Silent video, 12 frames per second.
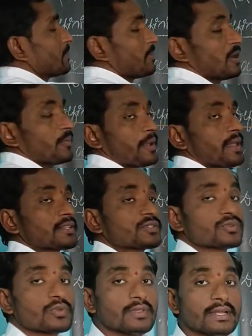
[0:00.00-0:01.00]
in the blood pH,
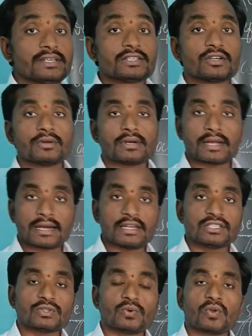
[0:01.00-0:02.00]
so that
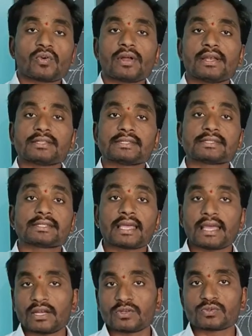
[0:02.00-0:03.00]
condition we call as
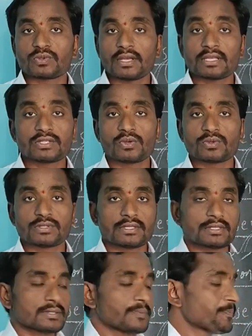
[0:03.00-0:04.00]

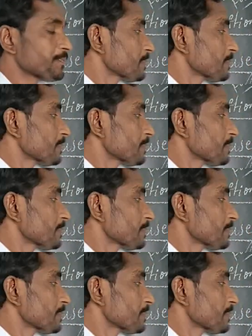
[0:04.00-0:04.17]
acidosis.